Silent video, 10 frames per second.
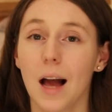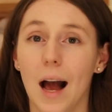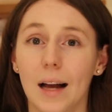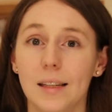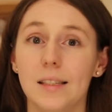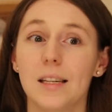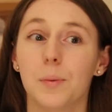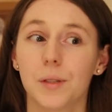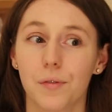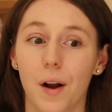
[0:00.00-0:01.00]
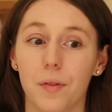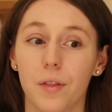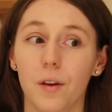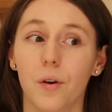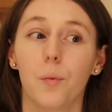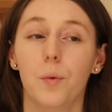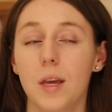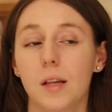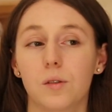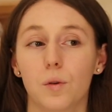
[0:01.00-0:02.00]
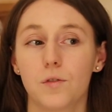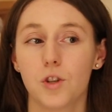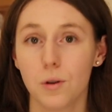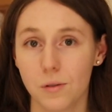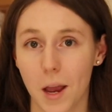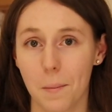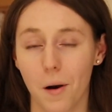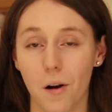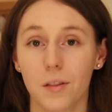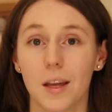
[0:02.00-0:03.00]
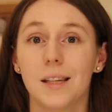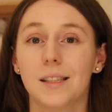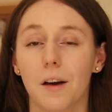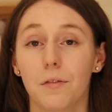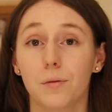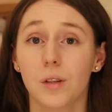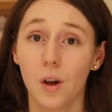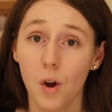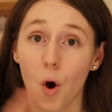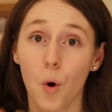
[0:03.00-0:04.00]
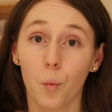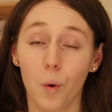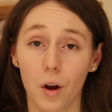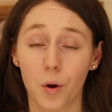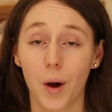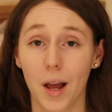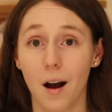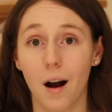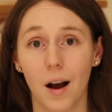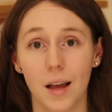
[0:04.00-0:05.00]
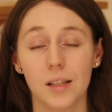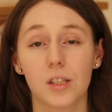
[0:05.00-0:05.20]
And it was around the a week and sort of two day mark that his levels were quite high.